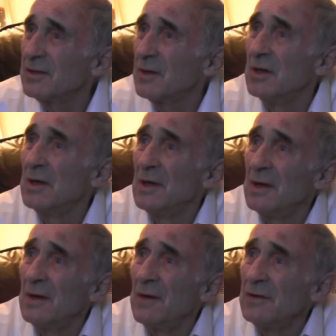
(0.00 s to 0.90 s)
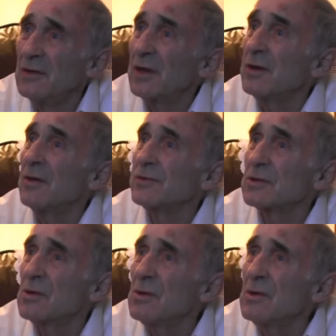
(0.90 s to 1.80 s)
You get it off
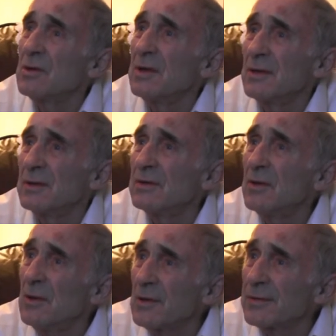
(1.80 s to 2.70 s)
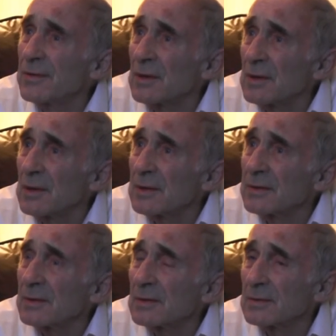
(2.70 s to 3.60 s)
stone and earth and all that.
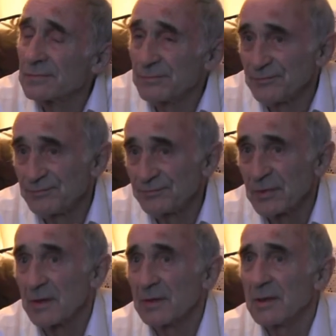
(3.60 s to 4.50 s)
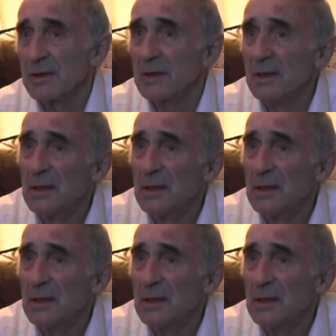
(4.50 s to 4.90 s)
But they were.